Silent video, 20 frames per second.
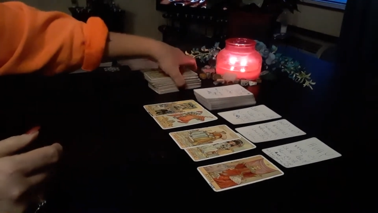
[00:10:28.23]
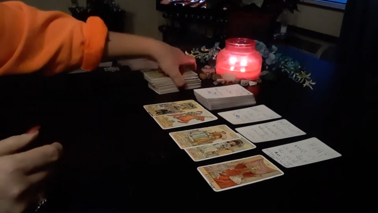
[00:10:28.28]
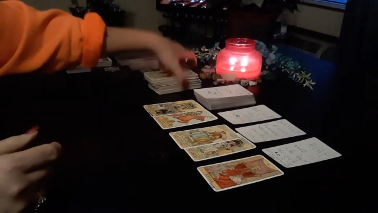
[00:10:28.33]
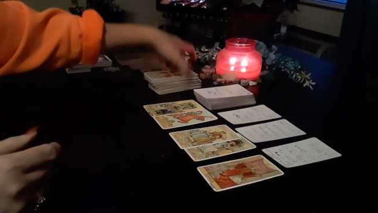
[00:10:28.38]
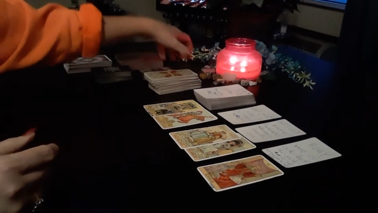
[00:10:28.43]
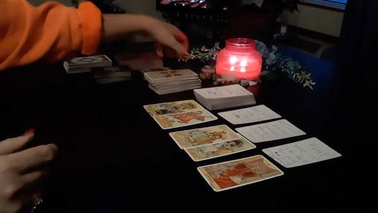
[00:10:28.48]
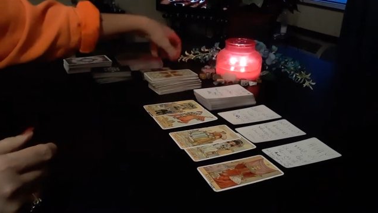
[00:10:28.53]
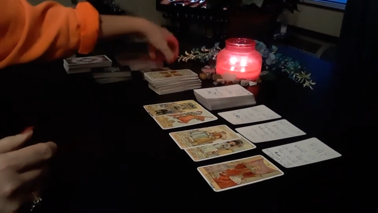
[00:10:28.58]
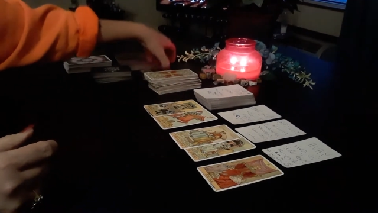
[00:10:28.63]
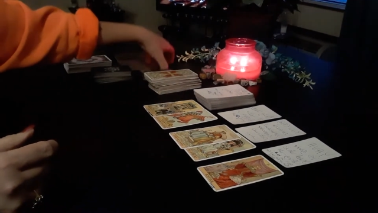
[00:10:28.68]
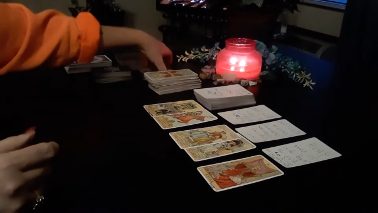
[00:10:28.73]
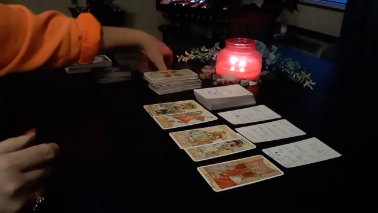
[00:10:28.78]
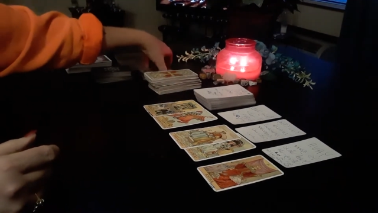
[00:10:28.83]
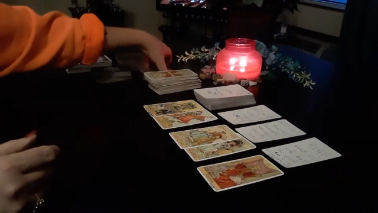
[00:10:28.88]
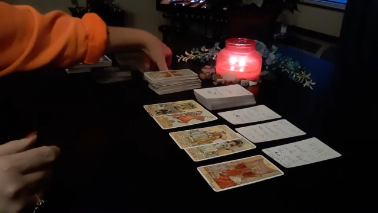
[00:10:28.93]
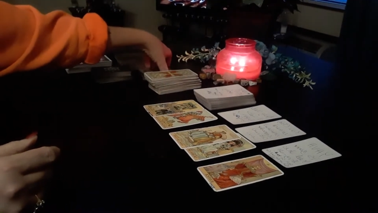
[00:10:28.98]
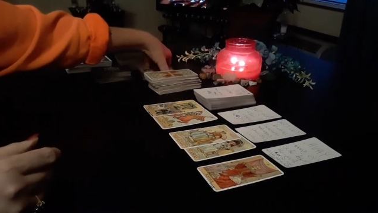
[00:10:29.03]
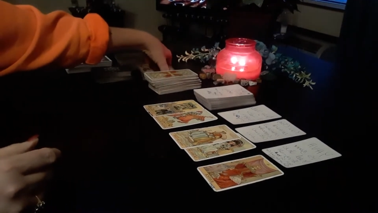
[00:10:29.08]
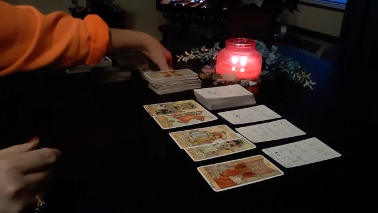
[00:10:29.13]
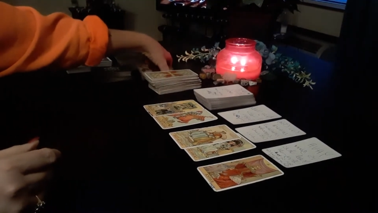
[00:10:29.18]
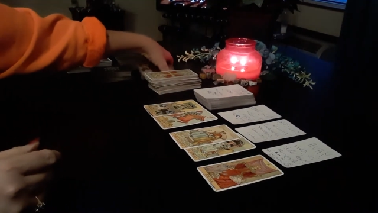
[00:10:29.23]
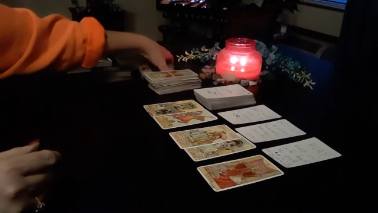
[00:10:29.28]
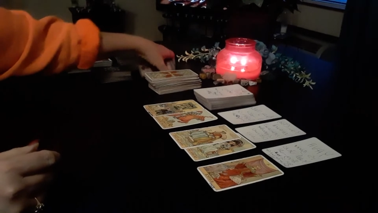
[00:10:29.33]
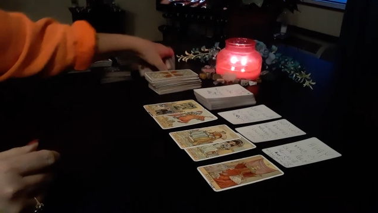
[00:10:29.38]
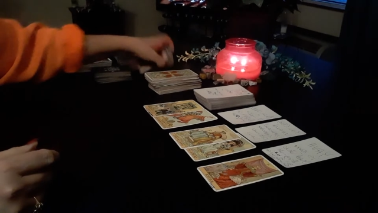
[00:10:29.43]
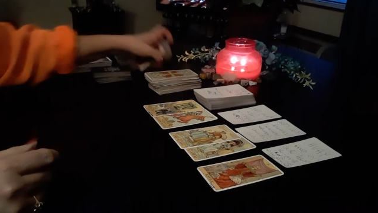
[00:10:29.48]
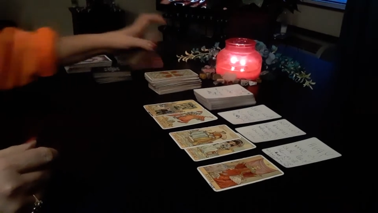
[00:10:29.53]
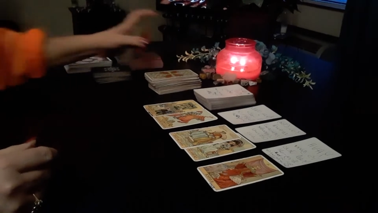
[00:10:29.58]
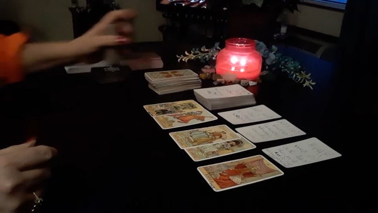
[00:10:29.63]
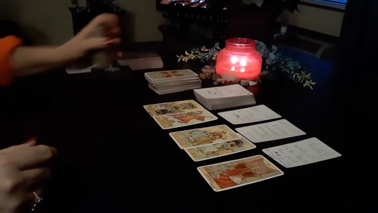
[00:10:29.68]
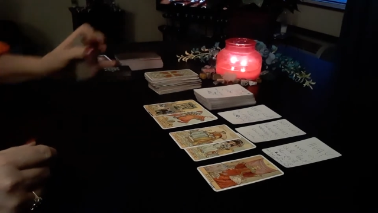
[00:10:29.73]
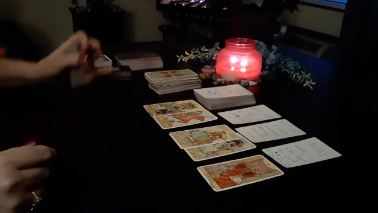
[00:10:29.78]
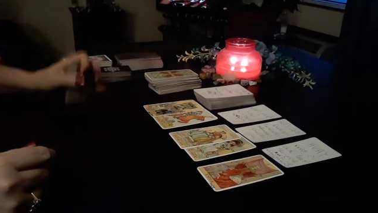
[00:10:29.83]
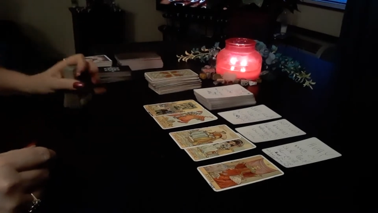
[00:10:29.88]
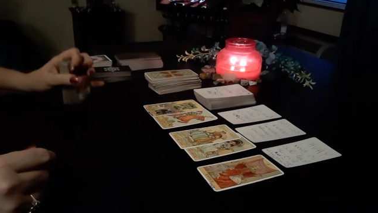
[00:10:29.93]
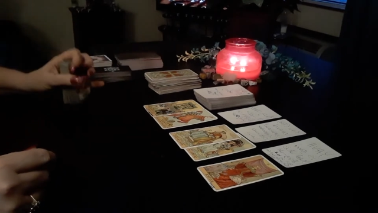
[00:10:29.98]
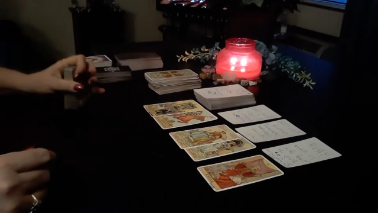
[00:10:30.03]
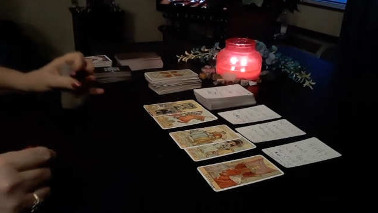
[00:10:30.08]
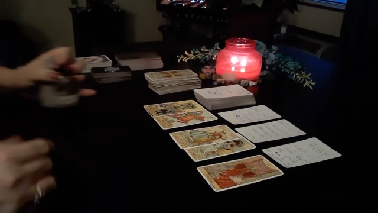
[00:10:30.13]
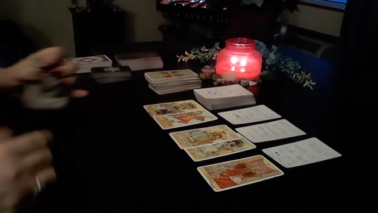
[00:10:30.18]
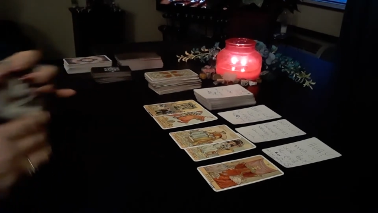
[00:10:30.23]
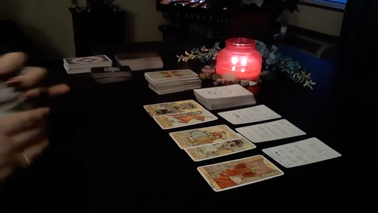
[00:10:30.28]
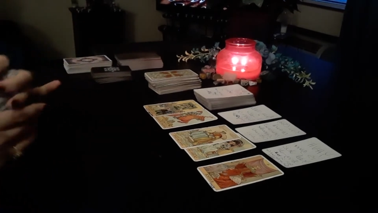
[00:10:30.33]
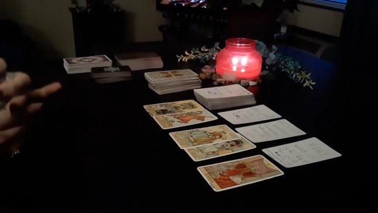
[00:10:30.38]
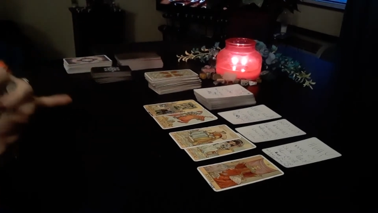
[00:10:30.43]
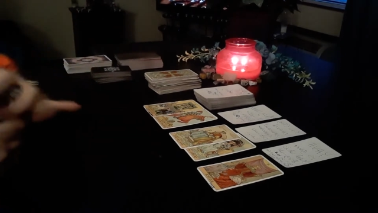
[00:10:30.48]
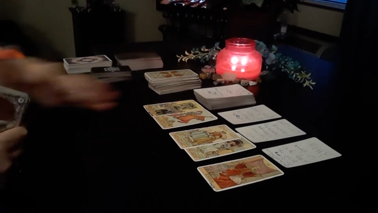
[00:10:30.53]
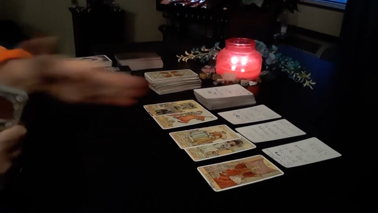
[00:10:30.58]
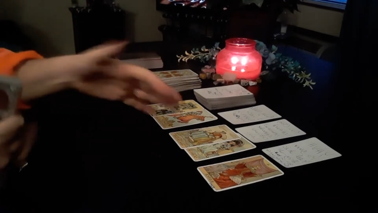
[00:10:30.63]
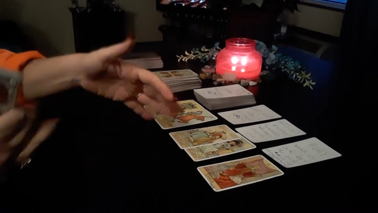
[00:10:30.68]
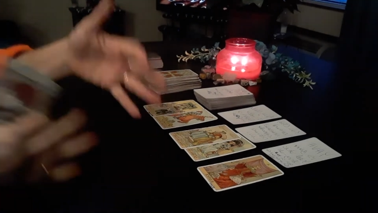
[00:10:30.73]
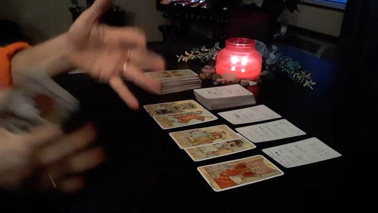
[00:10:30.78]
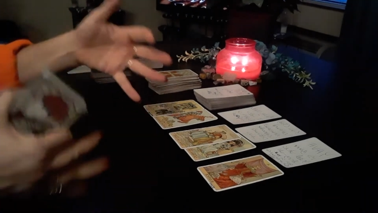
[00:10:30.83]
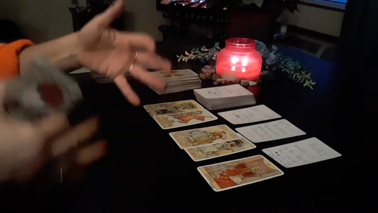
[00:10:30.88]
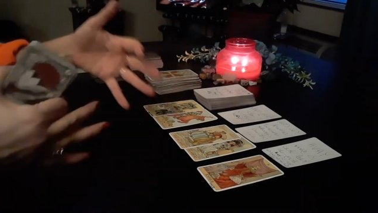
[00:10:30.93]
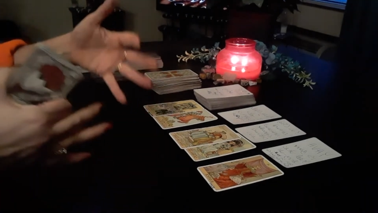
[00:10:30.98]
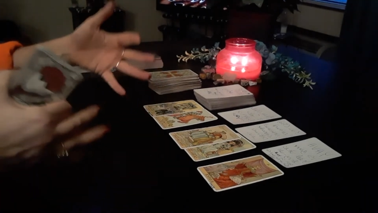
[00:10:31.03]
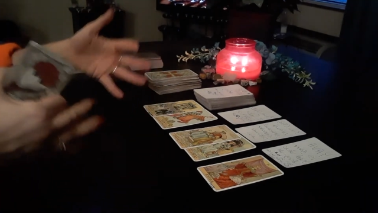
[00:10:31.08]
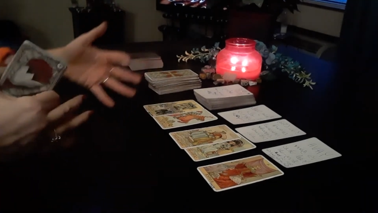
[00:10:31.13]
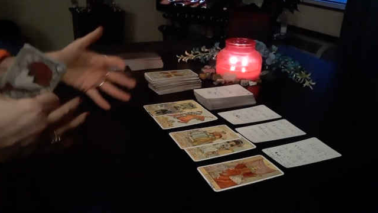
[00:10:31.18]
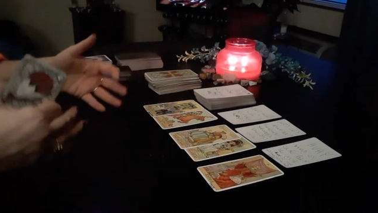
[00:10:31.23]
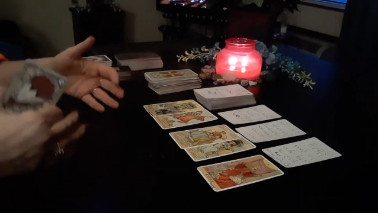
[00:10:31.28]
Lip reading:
Nobody's mouth can be seen.